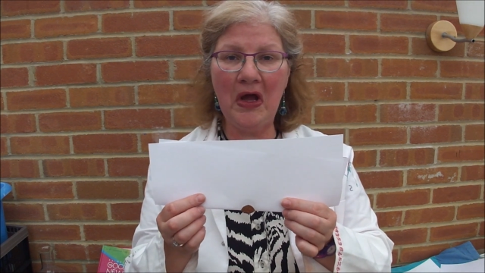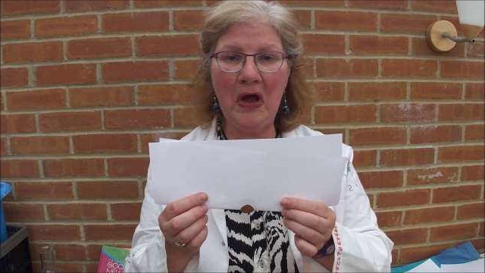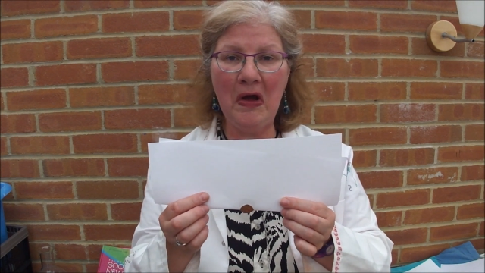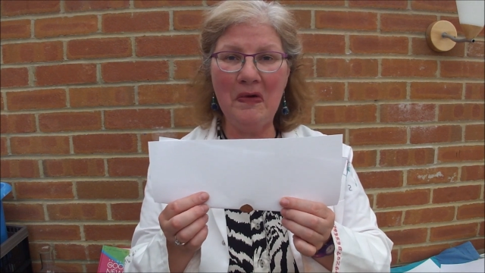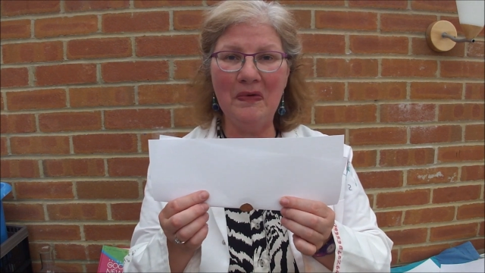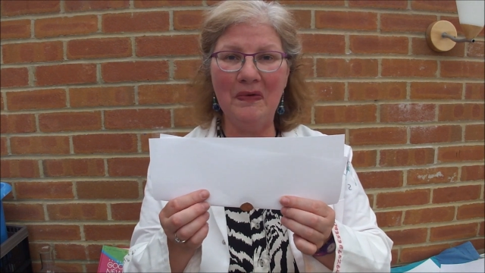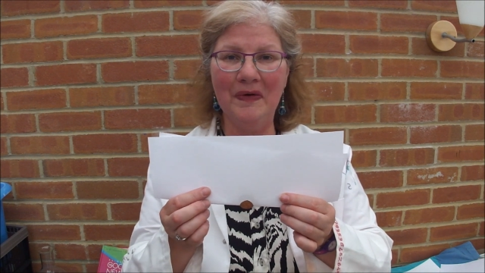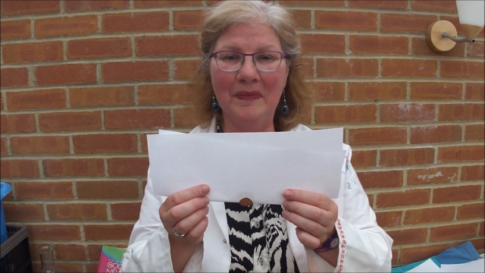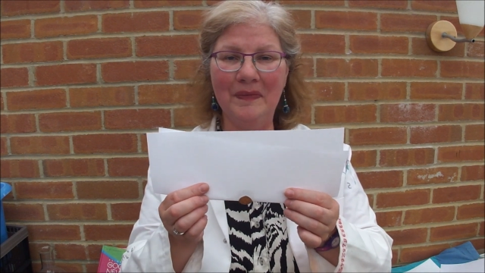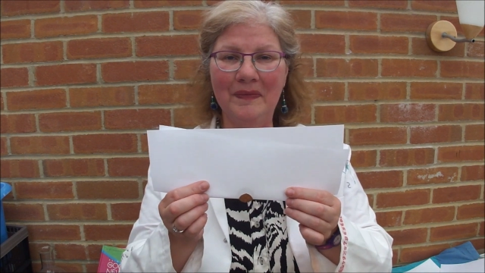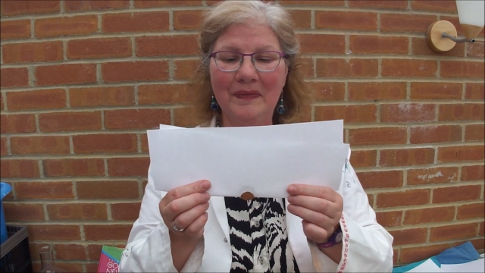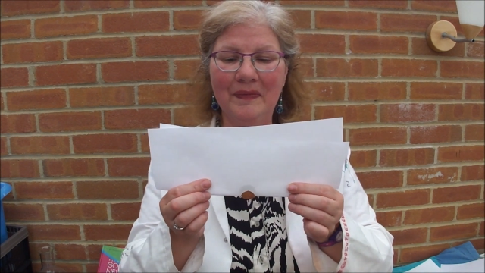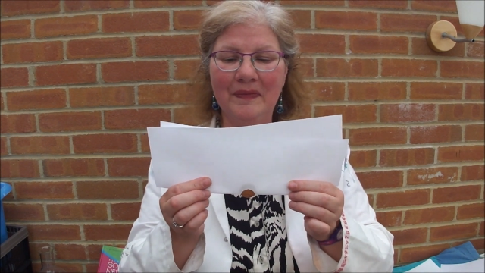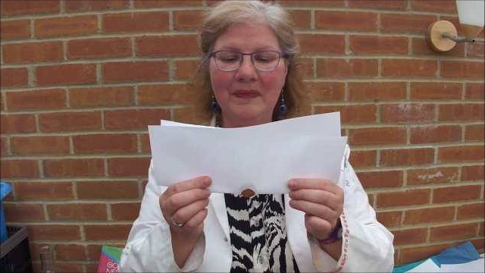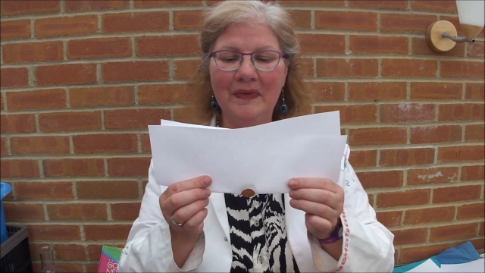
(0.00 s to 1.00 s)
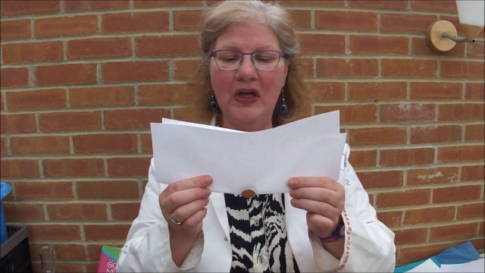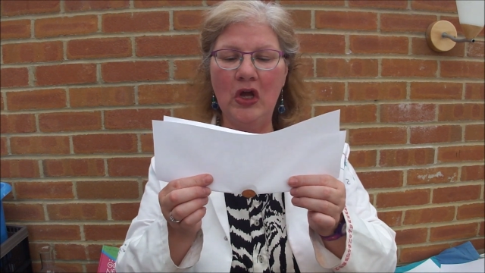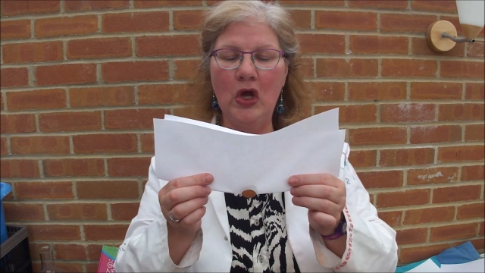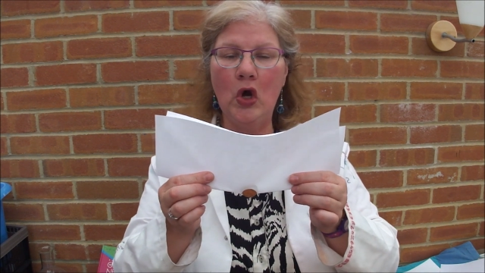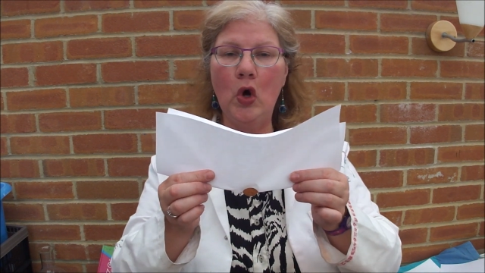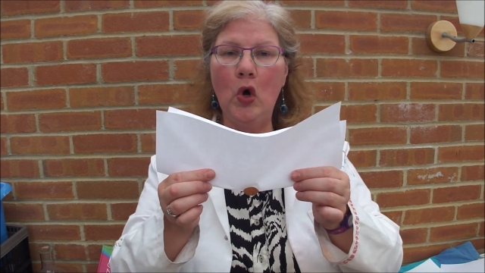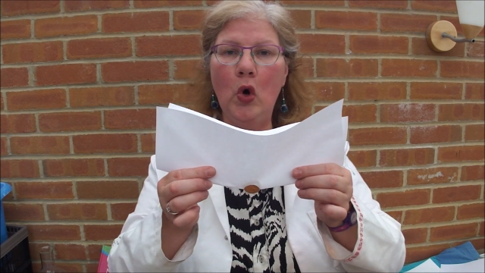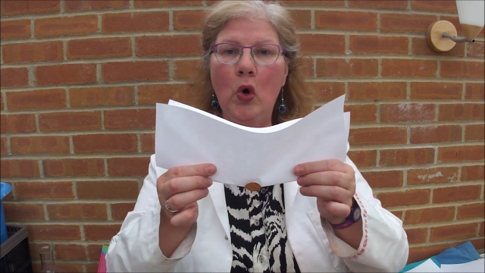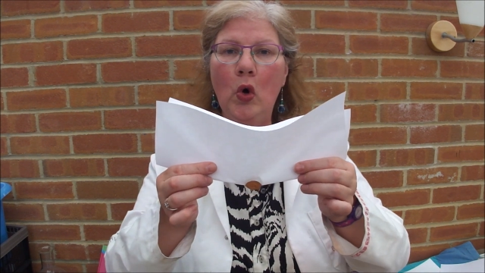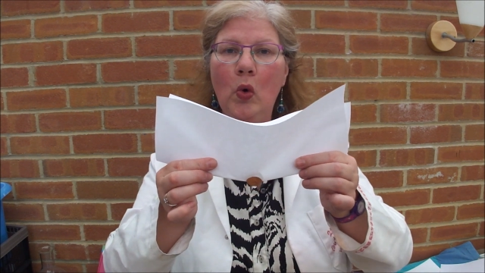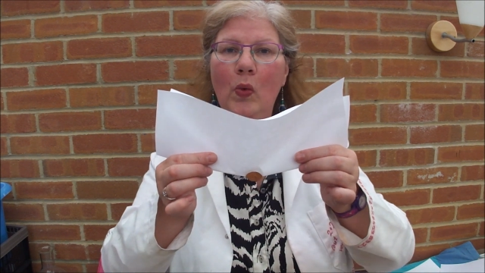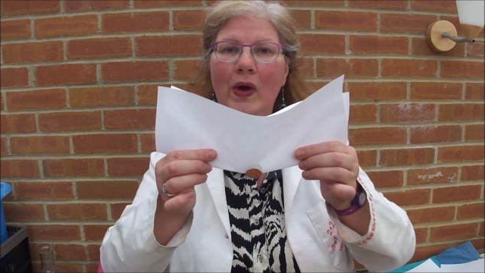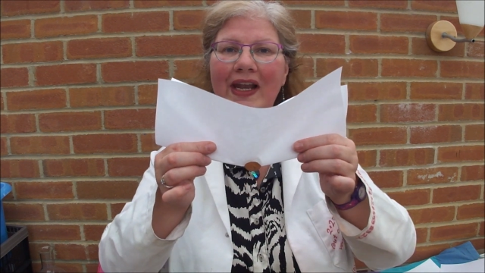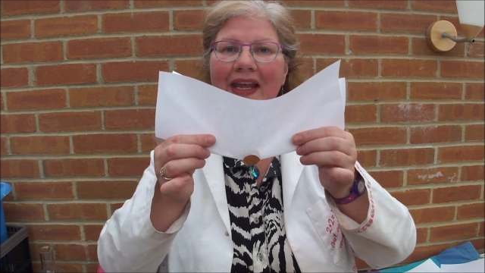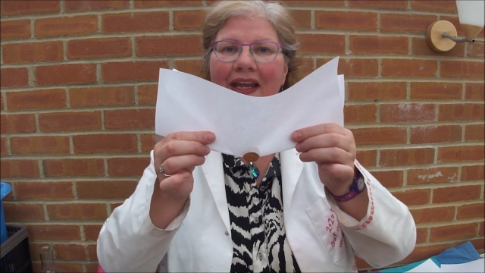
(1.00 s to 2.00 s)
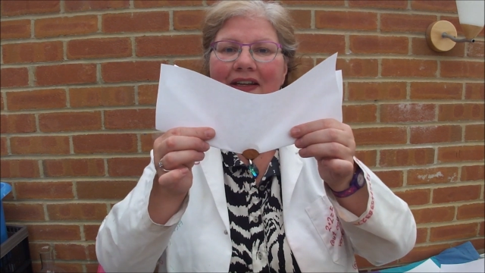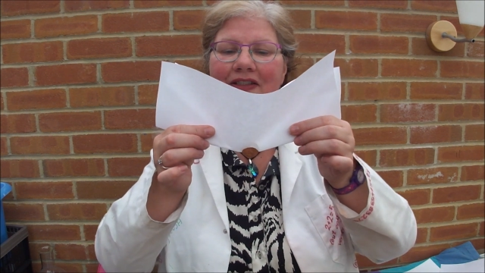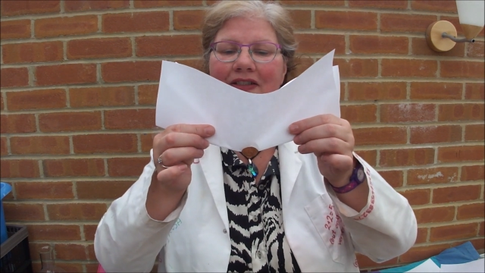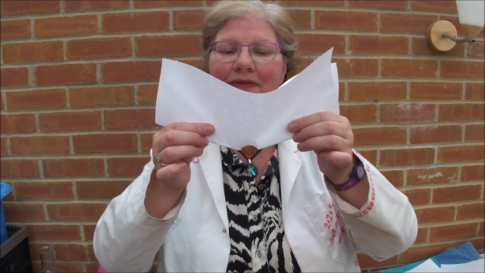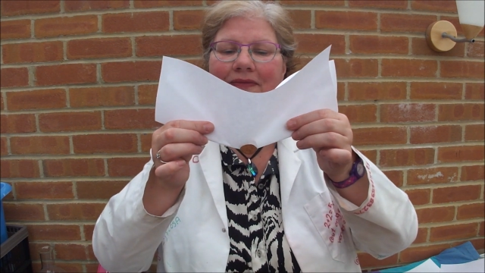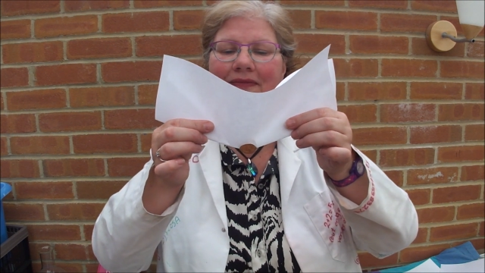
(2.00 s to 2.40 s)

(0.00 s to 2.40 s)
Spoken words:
hole. Or will it?